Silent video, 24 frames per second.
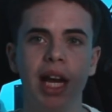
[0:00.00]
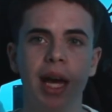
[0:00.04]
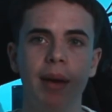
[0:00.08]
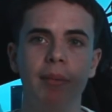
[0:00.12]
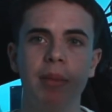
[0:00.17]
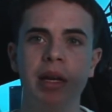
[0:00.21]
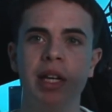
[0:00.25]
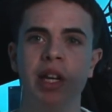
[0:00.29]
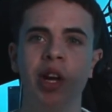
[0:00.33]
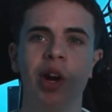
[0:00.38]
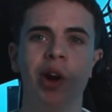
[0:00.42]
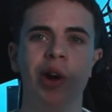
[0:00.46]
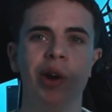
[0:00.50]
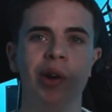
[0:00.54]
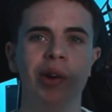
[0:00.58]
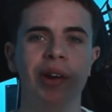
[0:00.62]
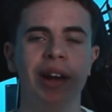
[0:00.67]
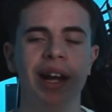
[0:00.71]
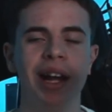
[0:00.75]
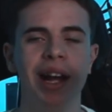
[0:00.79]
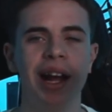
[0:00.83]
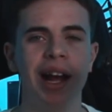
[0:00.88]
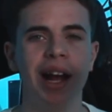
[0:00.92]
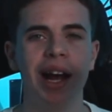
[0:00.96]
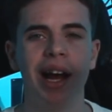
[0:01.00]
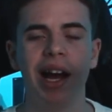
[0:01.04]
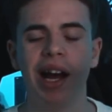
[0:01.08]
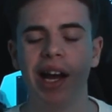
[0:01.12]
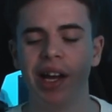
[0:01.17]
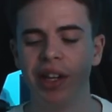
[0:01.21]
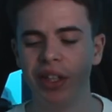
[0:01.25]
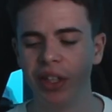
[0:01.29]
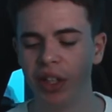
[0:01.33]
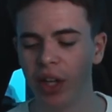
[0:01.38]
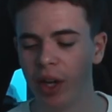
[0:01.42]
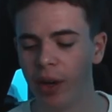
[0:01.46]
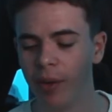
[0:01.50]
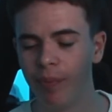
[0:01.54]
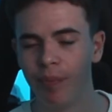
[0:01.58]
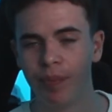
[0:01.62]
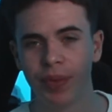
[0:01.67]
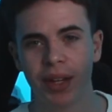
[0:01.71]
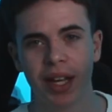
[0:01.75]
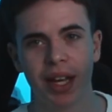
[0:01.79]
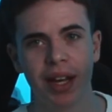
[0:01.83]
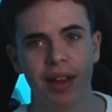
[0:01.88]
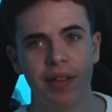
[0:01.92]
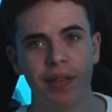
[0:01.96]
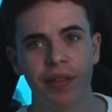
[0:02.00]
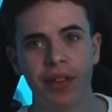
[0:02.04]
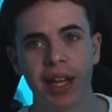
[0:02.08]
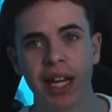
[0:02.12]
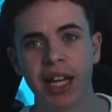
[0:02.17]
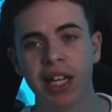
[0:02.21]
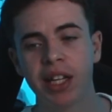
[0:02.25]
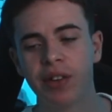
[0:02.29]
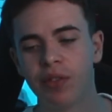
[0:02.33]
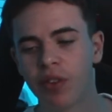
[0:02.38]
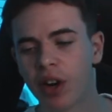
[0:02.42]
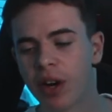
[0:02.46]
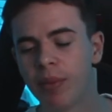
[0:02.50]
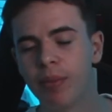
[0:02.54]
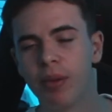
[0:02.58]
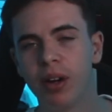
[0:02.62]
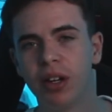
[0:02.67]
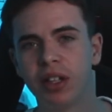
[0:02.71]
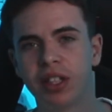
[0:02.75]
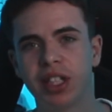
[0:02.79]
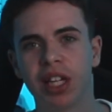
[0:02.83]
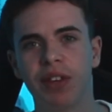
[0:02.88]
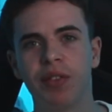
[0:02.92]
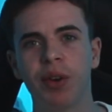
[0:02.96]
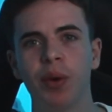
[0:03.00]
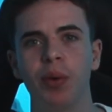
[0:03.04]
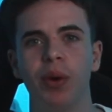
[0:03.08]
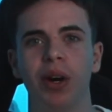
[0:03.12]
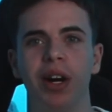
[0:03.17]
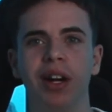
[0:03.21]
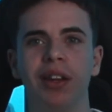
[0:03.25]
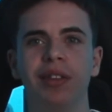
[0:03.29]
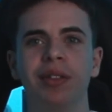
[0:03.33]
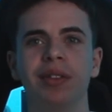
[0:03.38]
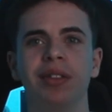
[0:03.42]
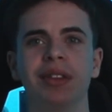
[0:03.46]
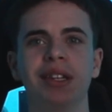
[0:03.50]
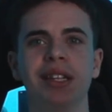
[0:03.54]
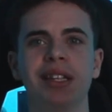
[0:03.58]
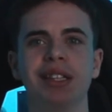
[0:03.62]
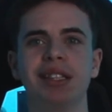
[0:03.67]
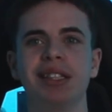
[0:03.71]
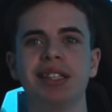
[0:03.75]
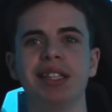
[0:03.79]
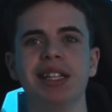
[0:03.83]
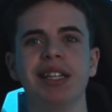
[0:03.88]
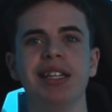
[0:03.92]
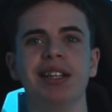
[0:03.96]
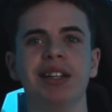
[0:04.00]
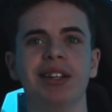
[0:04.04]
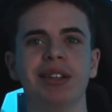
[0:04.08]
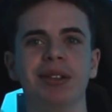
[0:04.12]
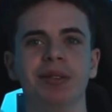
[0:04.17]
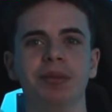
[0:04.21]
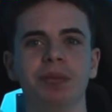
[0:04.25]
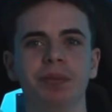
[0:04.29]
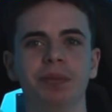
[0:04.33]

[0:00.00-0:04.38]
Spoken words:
let me know. And thank you very much everyone. See ya.